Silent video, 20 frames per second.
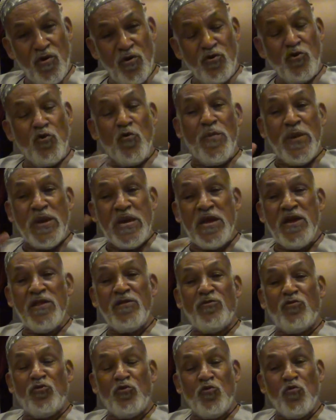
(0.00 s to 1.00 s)
You
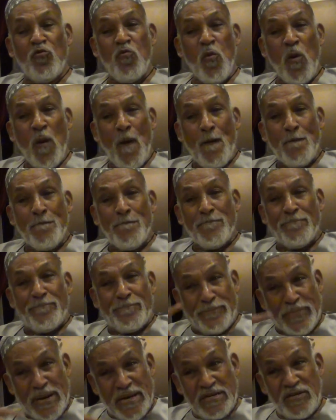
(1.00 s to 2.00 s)
begin to
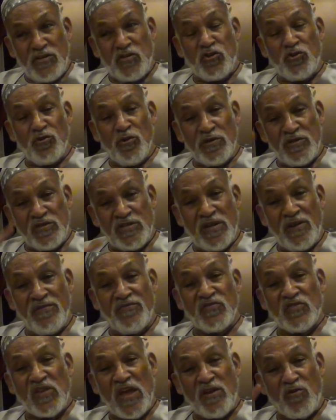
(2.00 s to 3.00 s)
punish yourself
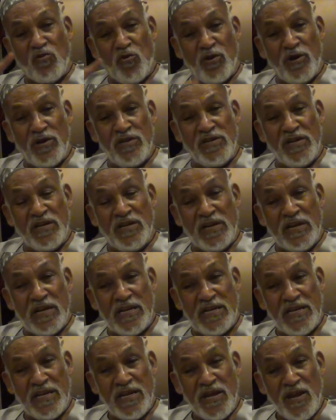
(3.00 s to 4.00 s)

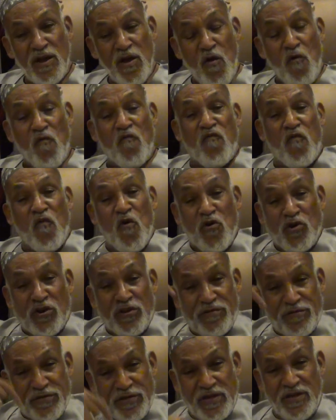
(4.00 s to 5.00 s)
psychologically for
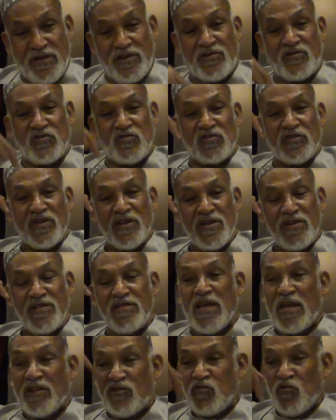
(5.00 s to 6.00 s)
things
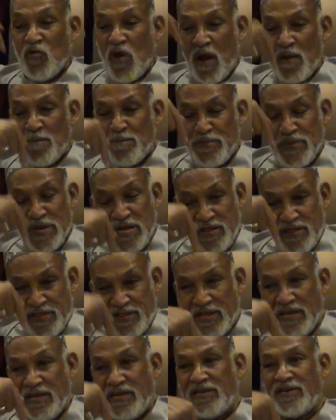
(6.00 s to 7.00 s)
that you have been
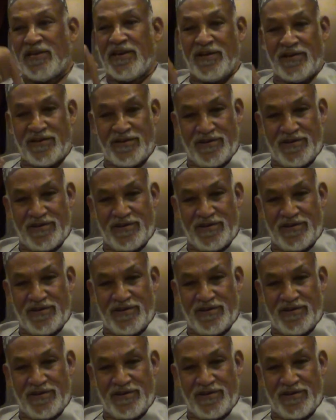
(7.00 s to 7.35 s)
thinking.